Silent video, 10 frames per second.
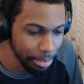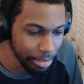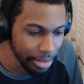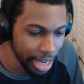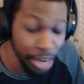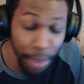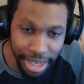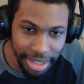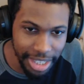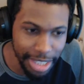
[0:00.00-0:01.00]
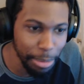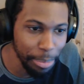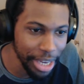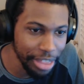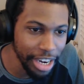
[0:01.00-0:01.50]
Anyways, this has been
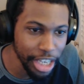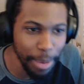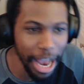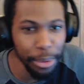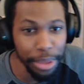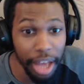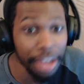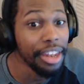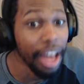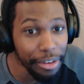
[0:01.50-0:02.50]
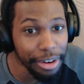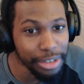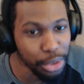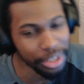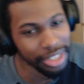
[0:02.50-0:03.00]
Beanie Thuggish back with another
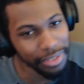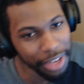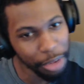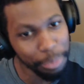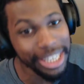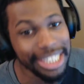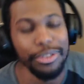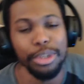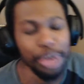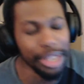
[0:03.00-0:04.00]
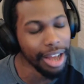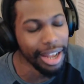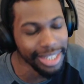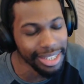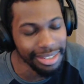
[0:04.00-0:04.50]
Duel Links video. Please, if you enjoy the
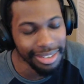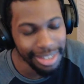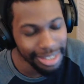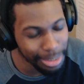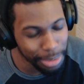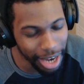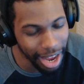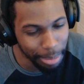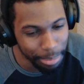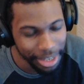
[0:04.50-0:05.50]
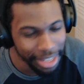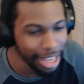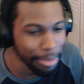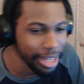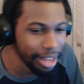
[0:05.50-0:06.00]
content, subscribe,
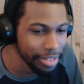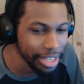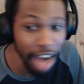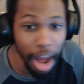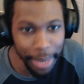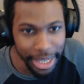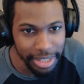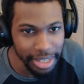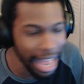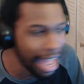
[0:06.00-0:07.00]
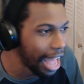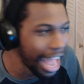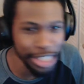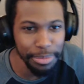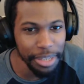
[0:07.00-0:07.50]
That'd be lovely. Comment.
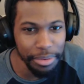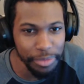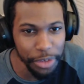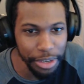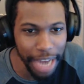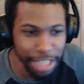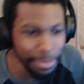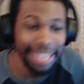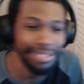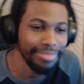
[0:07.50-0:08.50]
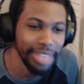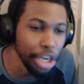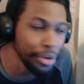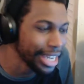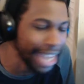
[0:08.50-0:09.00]
Ask me
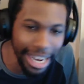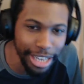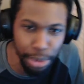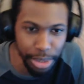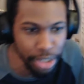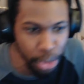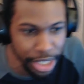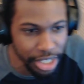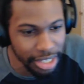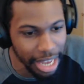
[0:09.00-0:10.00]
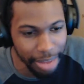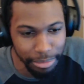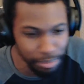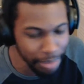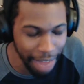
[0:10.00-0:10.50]
literally any Duel Links questions. I
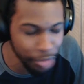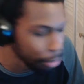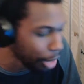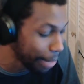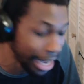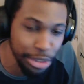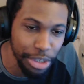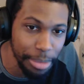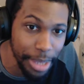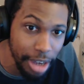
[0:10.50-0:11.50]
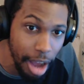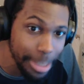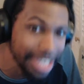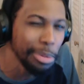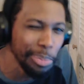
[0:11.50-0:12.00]
have no problem answering them in the
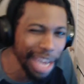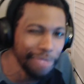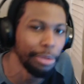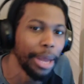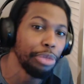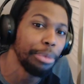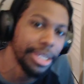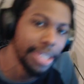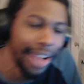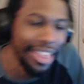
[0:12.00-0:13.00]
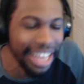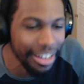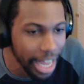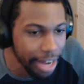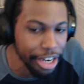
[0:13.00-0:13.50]
comments. I've been playing for about 3 months now. I think I've
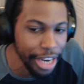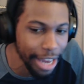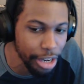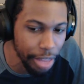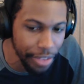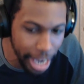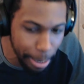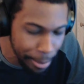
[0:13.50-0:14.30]
gotten a good handle on the game.